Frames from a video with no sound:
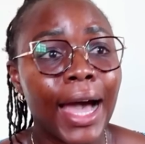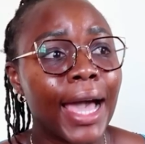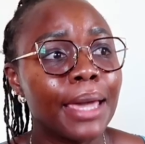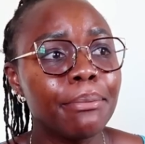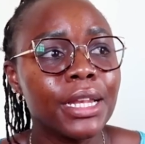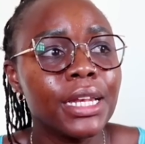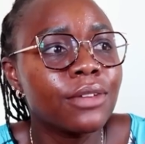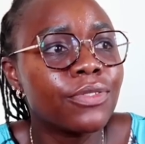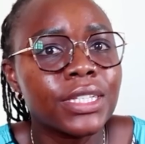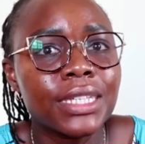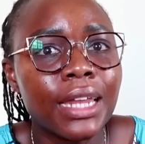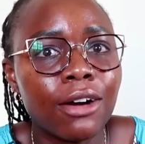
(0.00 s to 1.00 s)
I believe
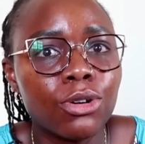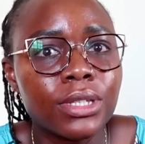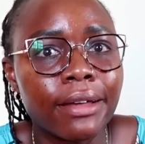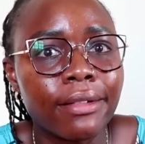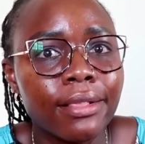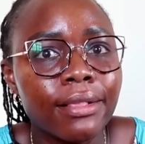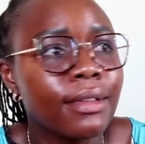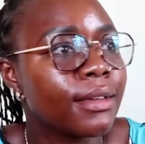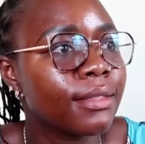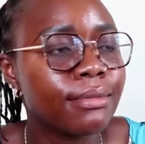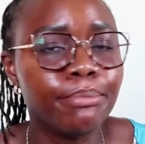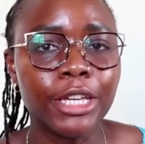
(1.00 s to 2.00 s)
he's in a hotel
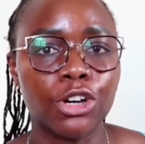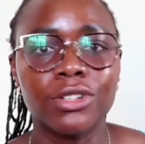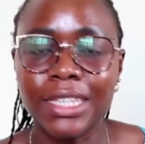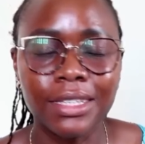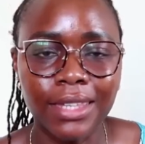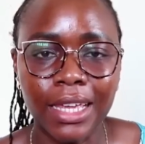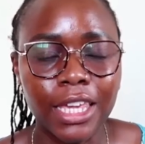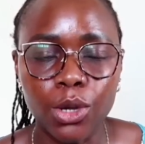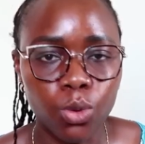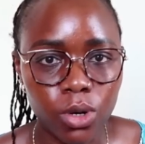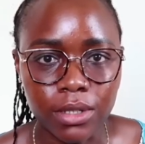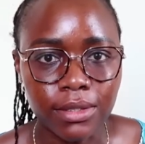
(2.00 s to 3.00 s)
because he said he
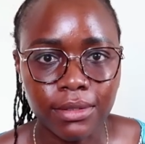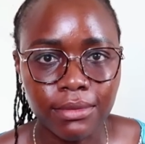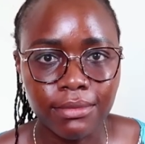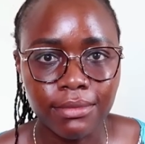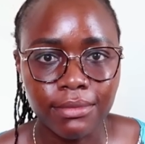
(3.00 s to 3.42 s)
was.